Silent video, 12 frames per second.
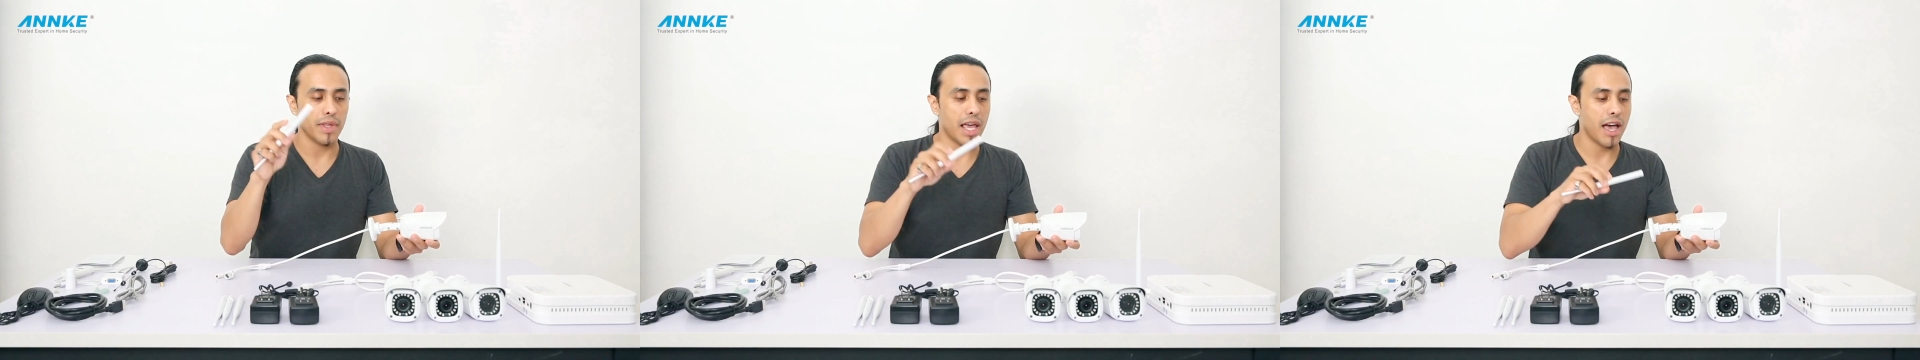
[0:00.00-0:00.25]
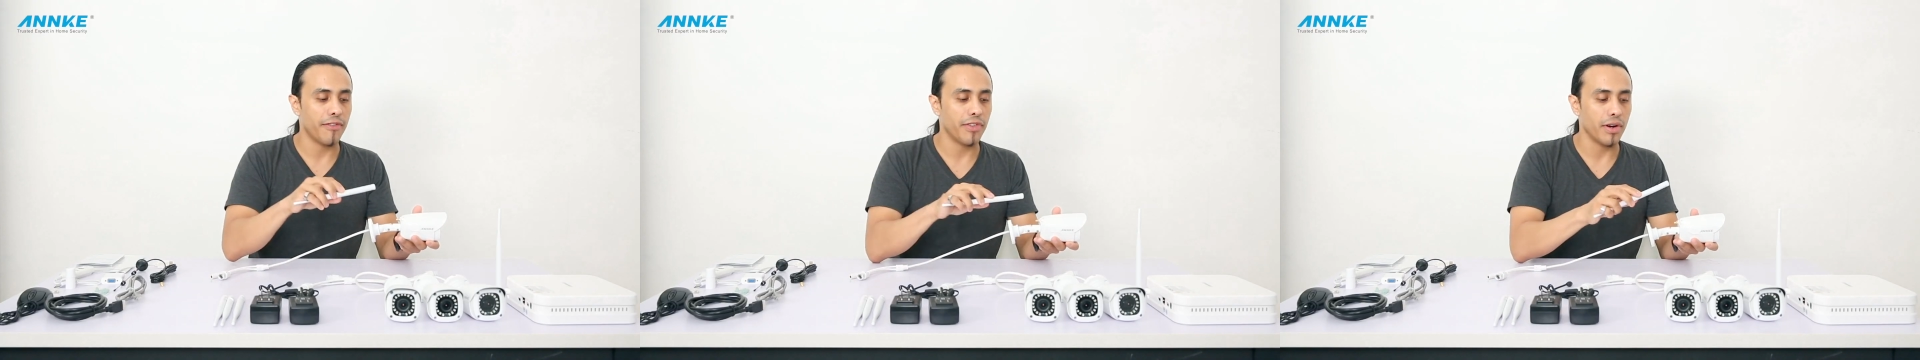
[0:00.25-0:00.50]
they
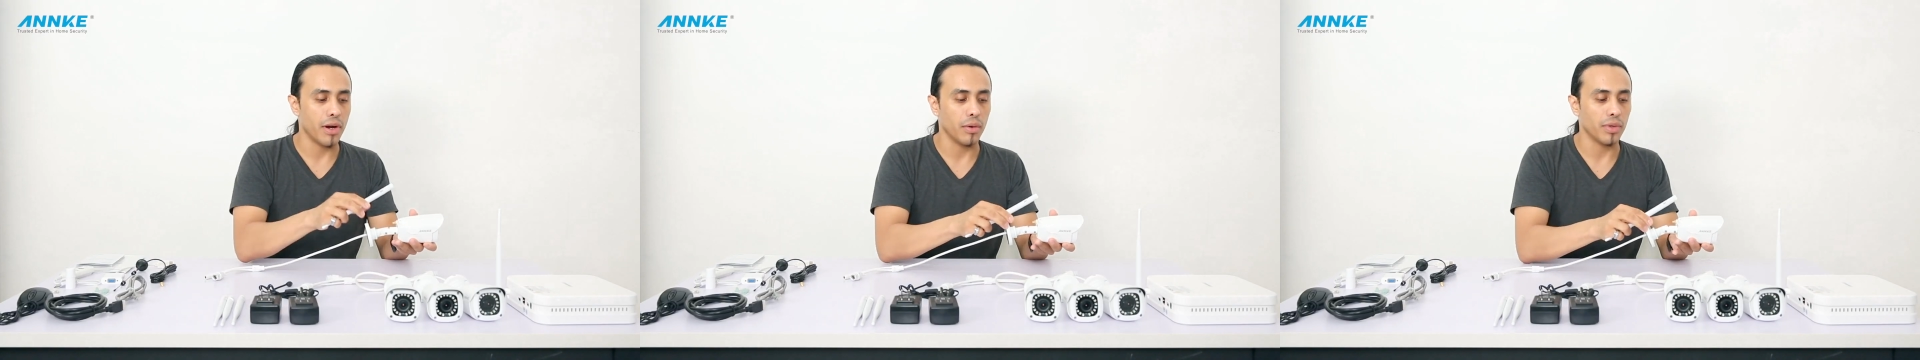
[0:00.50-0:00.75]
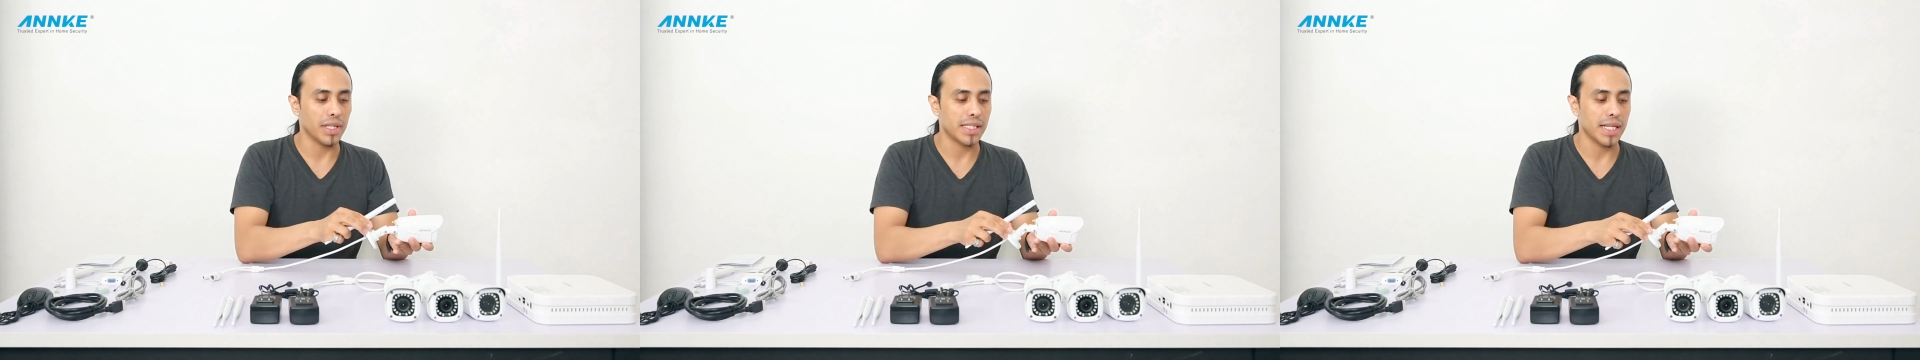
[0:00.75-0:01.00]
have their
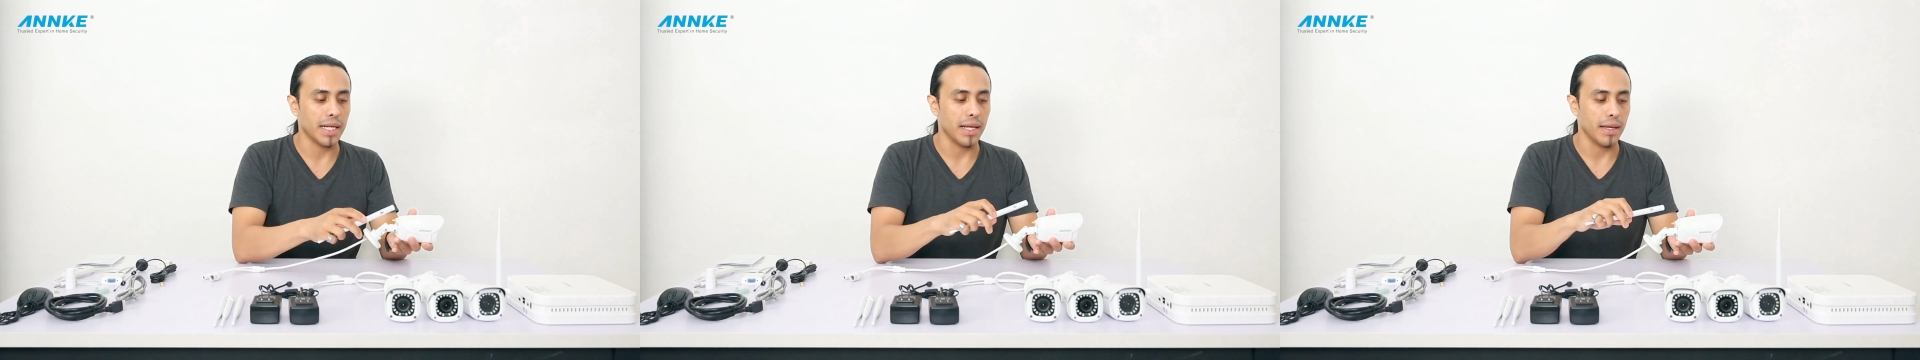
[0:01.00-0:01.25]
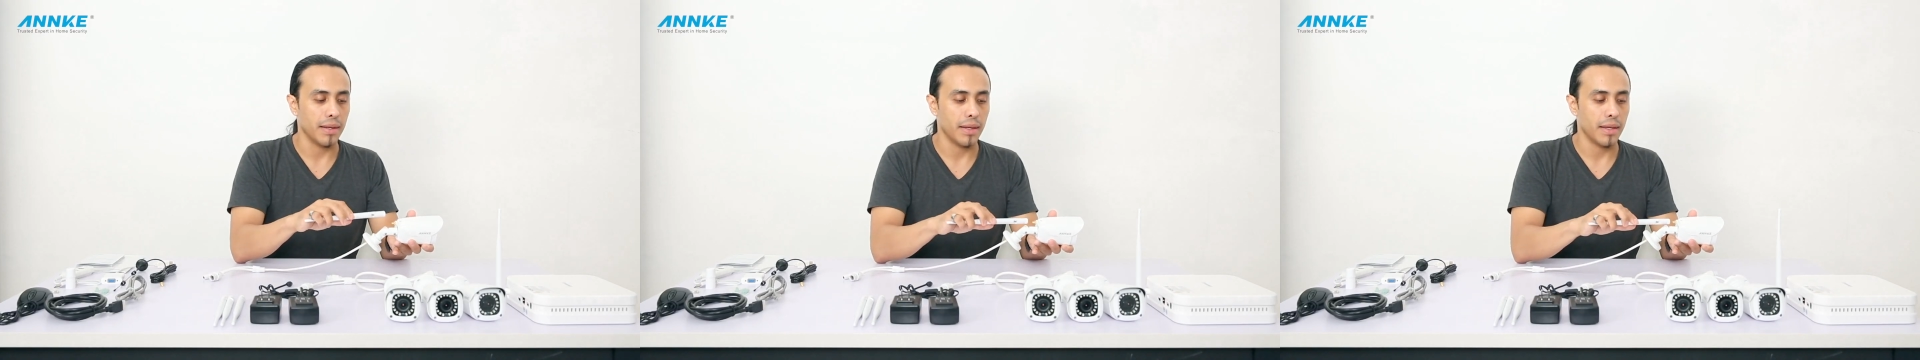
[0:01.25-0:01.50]
own
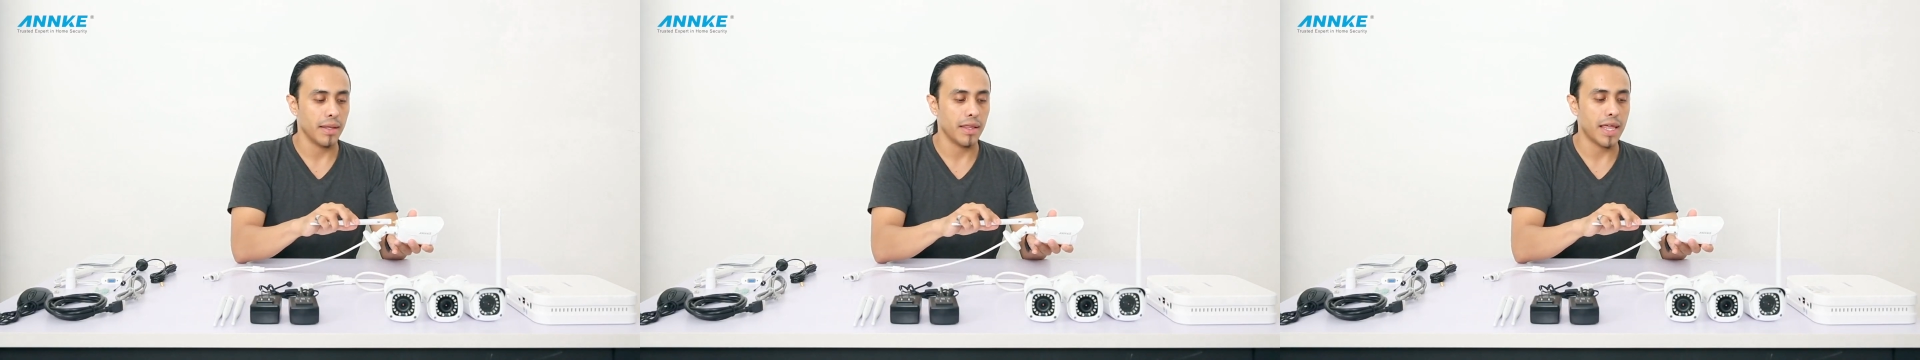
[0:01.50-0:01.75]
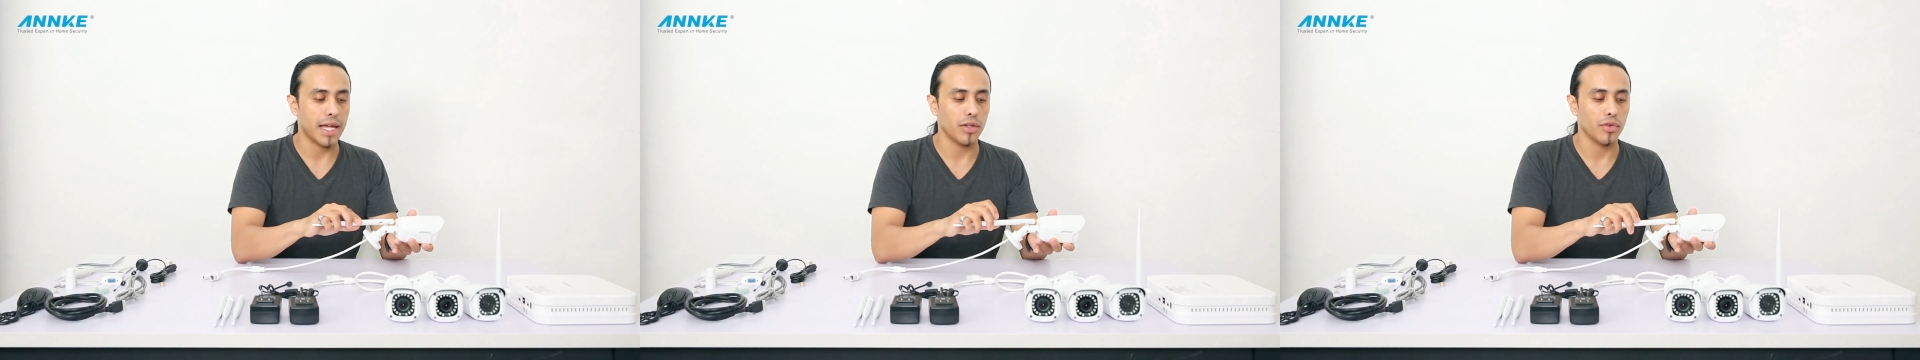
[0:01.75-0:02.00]
antenna
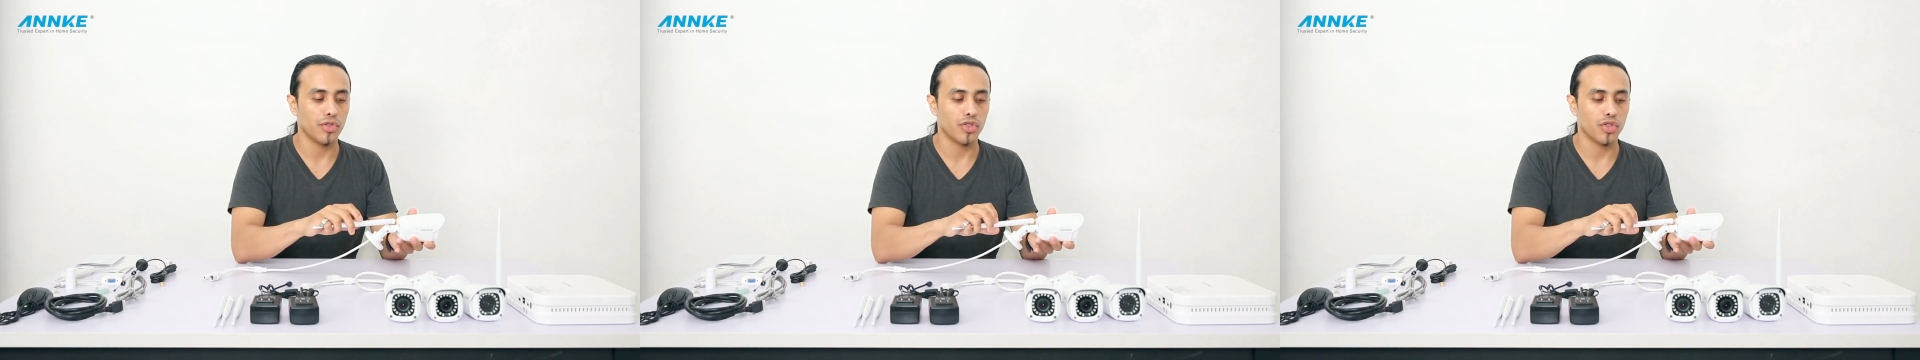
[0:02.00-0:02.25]
that you